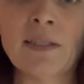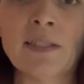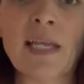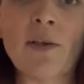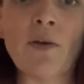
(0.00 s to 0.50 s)

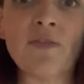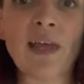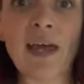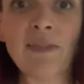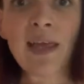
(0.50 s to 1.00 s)
Take off
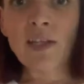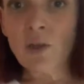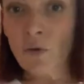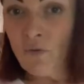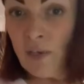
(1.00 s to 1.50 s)
that you
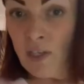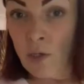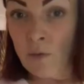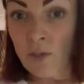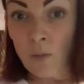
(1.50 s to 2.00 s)
can
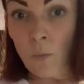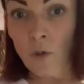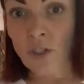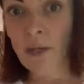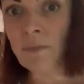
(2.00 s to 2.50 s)
reuse, so wash it